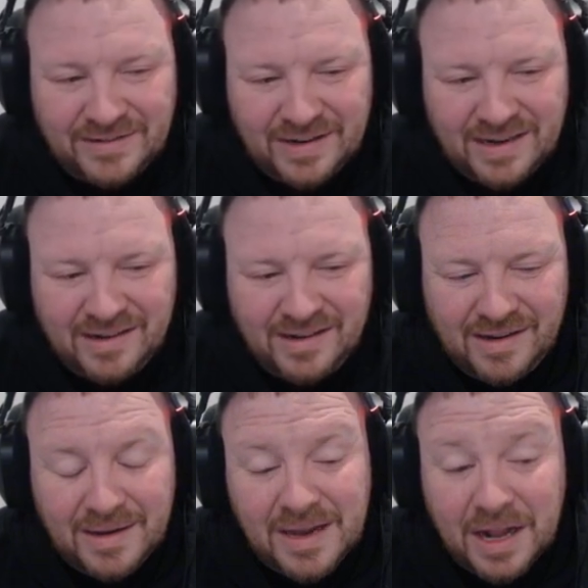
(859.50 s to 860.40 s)
week.
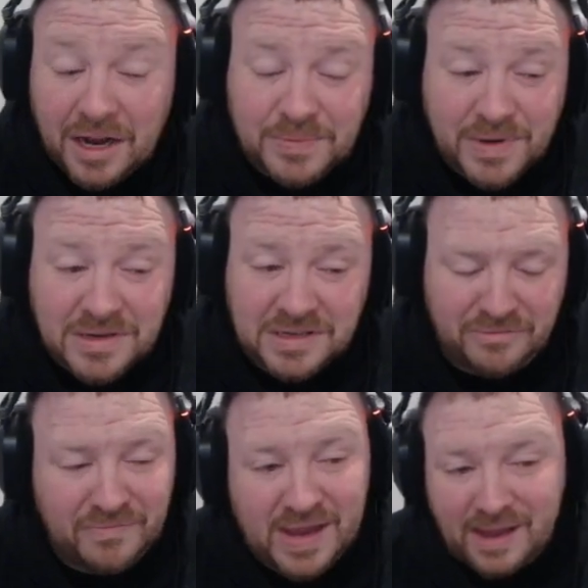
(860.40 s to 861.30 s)
I suppose,
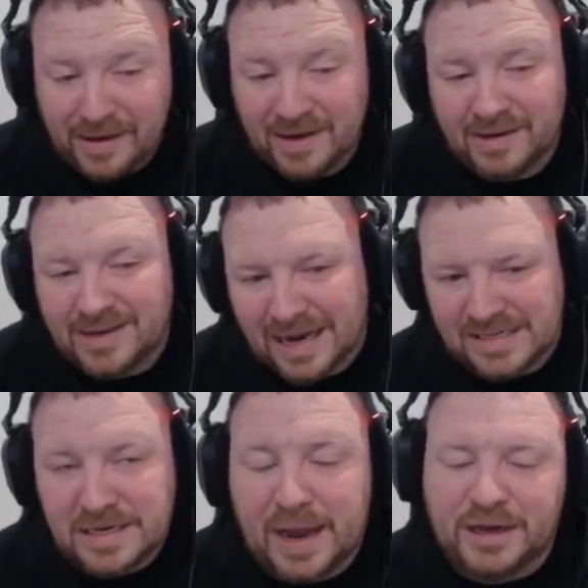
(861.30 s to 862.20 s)
and
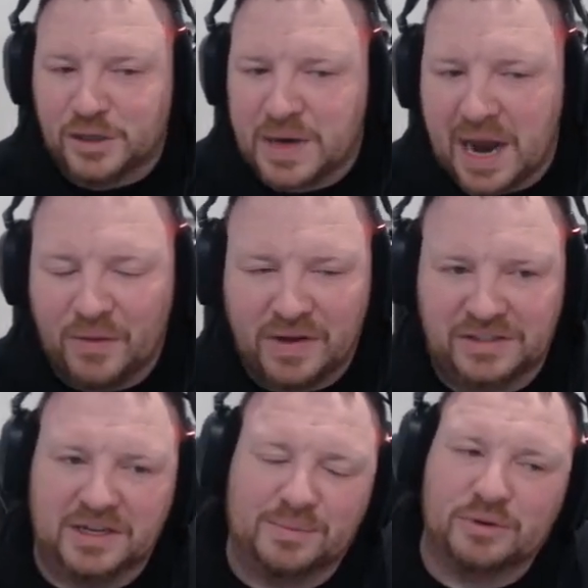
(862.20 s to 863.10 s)
that's naturally how things
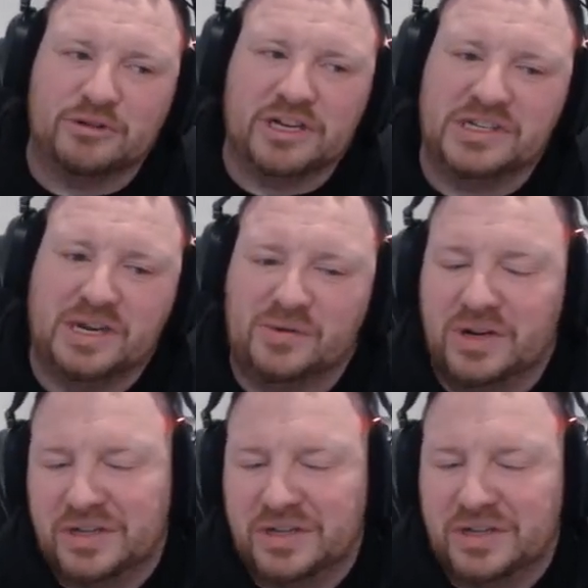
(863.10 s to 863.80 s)
are going to progress now, right?